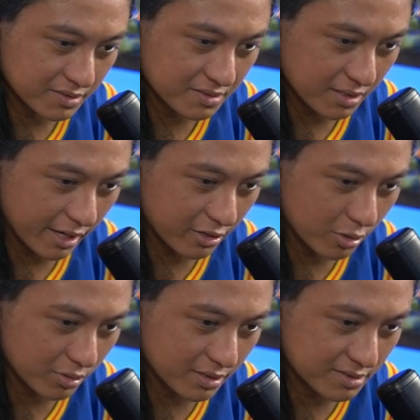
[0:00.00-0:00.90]
is, I don't
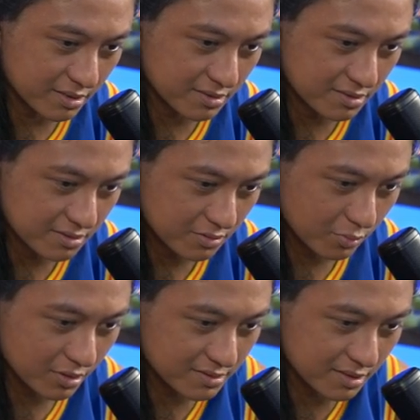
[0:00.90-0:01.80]
know what this is.
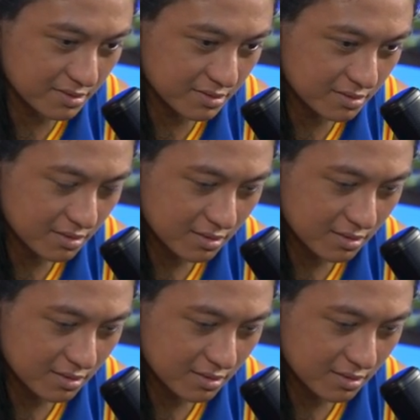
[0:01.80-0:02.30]
What is this?